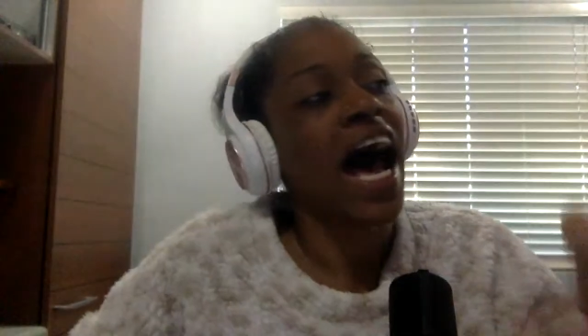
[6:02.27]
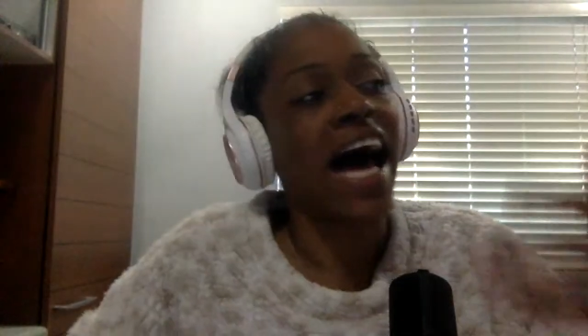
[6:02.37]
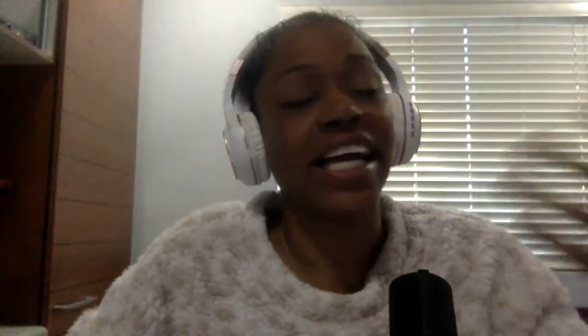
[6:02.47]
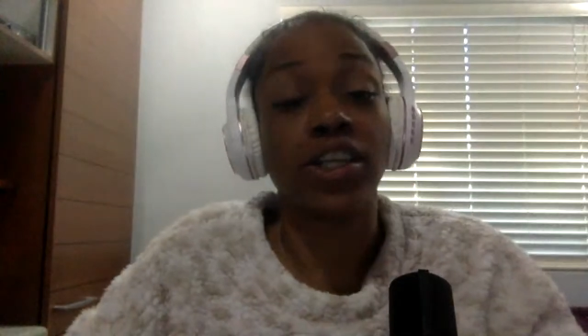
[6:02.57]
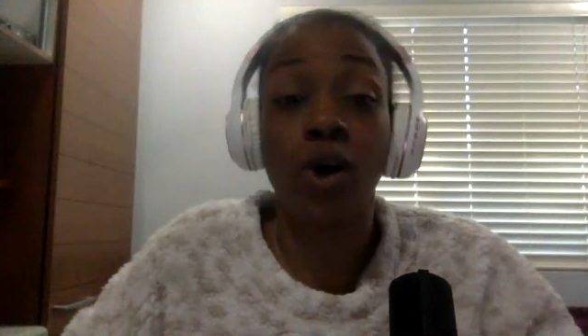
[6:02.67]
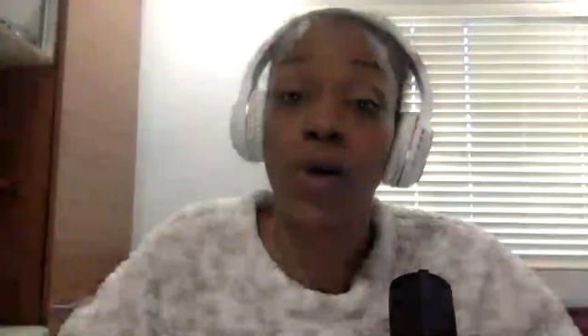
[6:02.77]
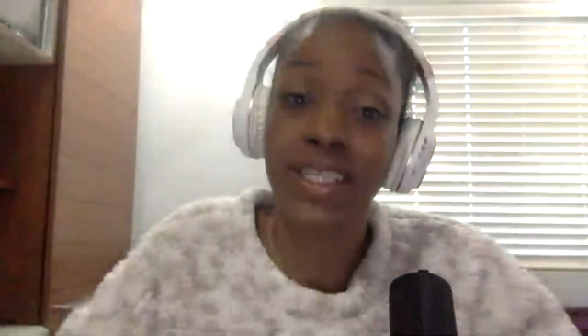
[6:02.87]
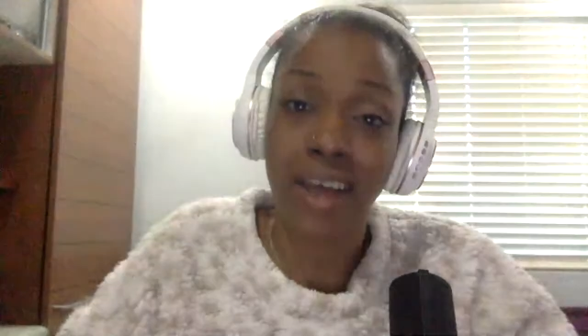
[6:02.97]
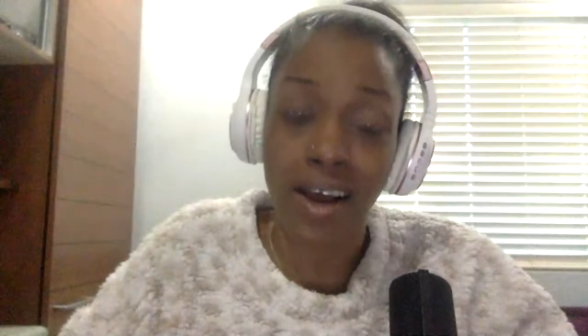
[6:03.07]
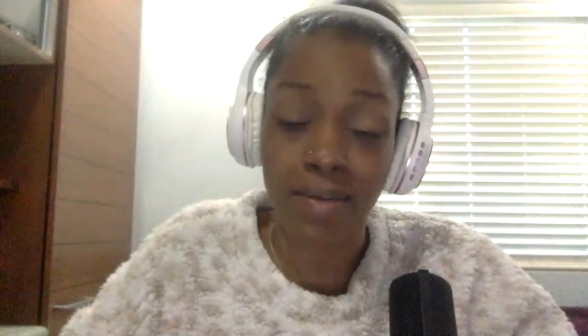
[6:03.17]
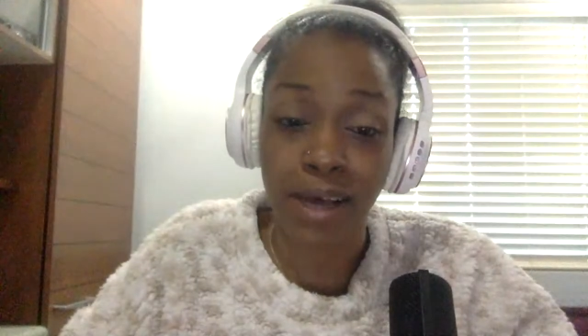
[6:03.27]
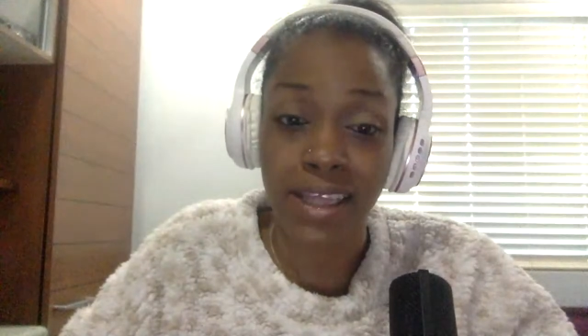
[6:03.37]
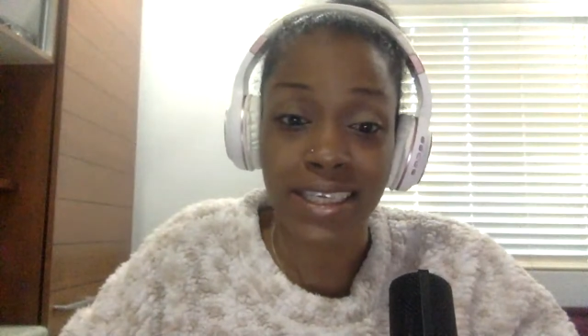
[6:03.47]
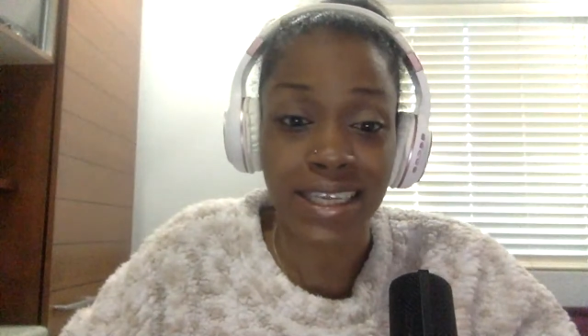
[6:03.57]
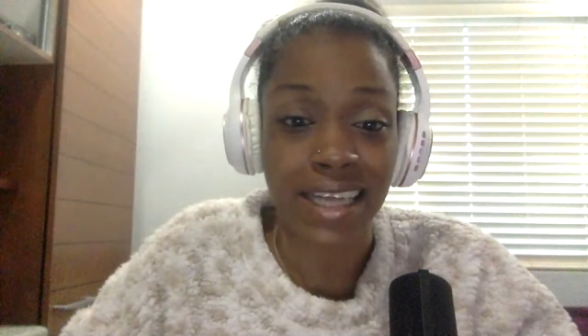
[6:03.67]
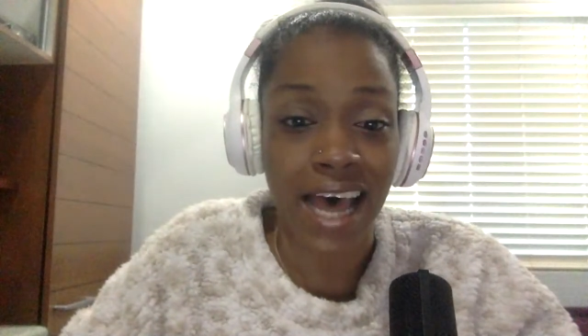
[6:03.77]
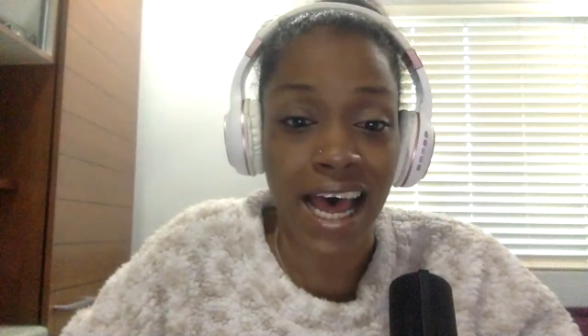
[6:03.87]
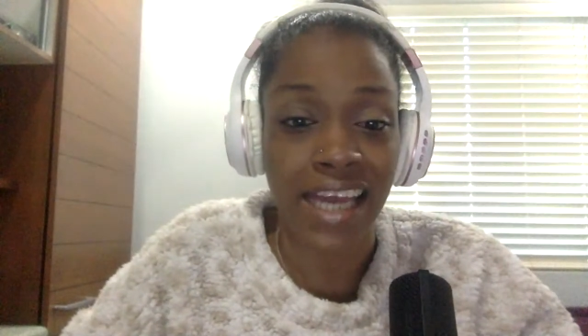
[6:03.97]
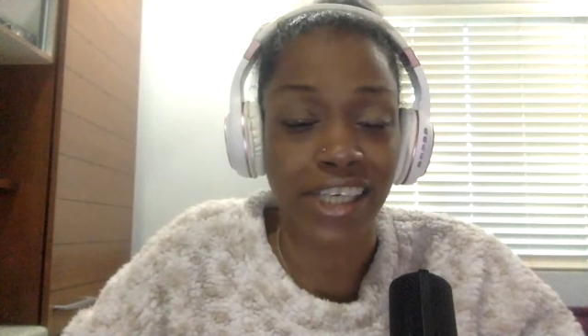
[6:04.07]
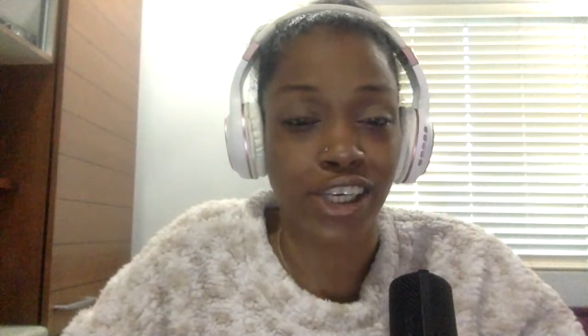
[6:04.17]
I know I talk about this a
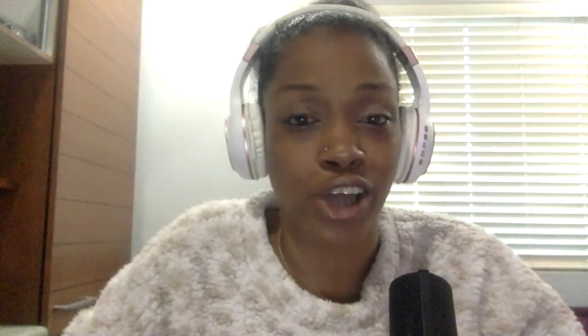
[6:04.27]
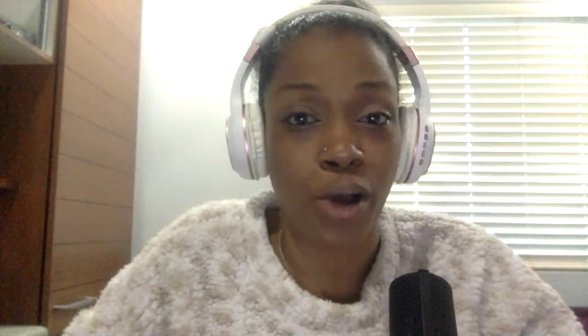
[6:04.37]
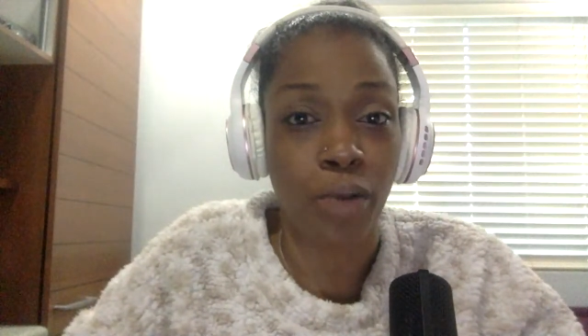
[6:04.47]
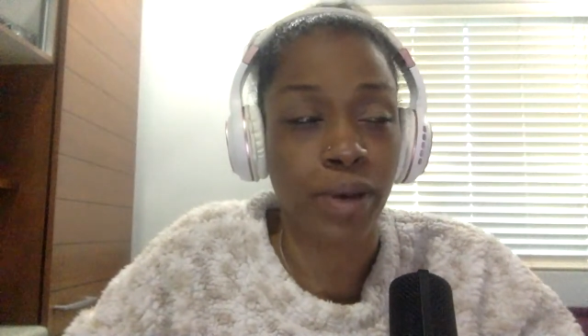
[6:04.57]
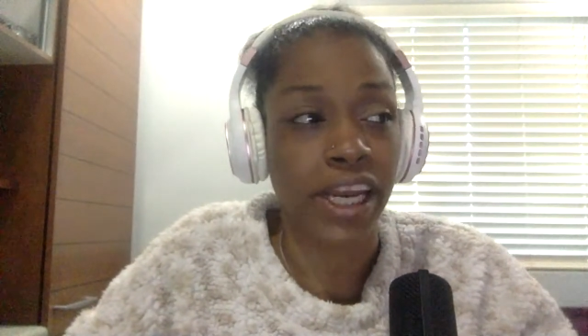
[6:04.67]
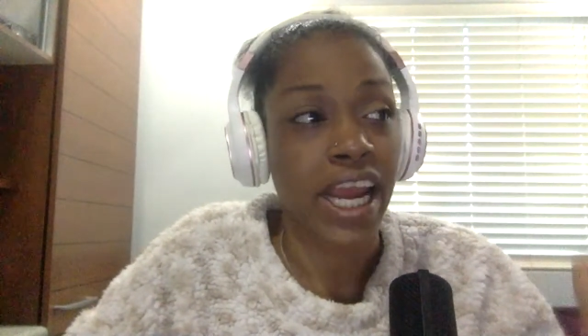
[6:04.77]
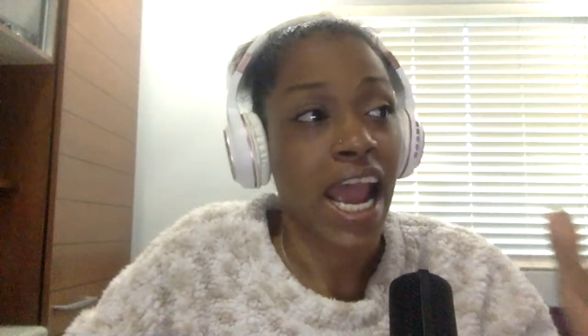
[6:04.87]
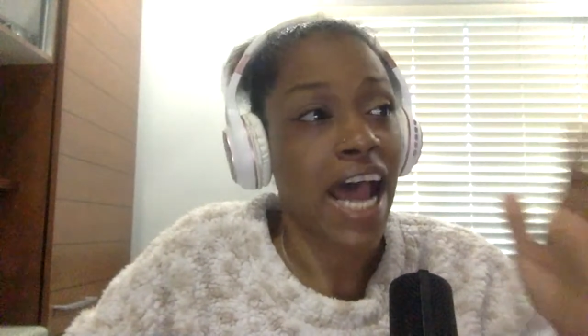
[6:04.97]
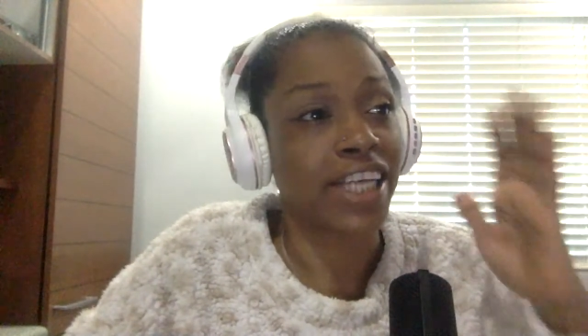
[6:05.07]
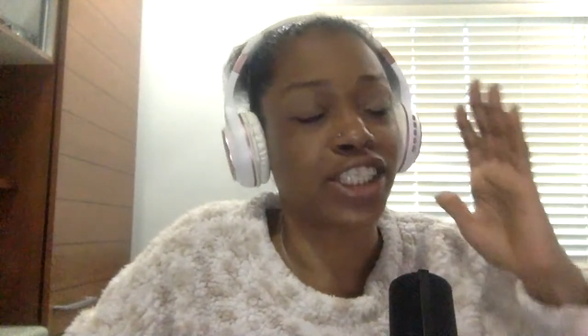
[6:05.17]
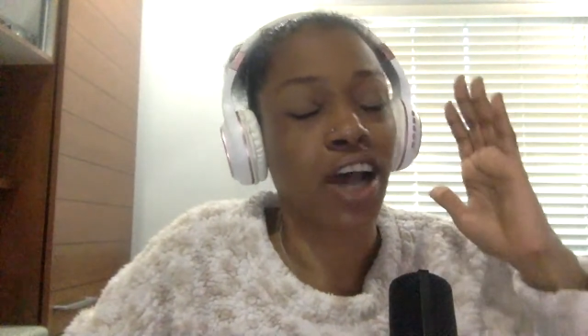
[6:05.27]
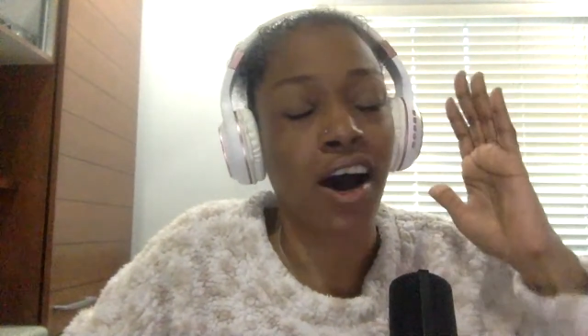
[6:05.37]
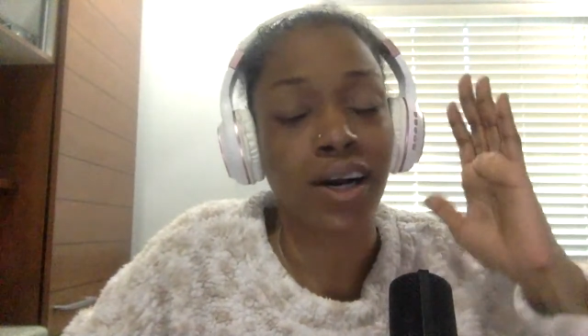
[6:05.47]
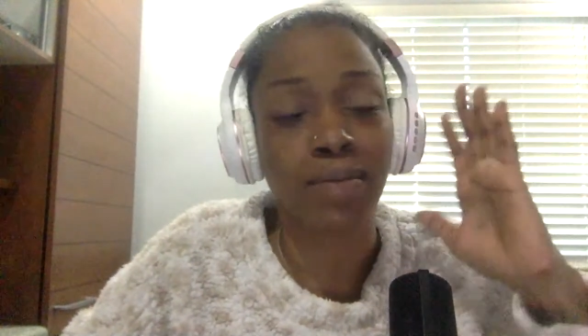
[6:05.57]
lot, but I talk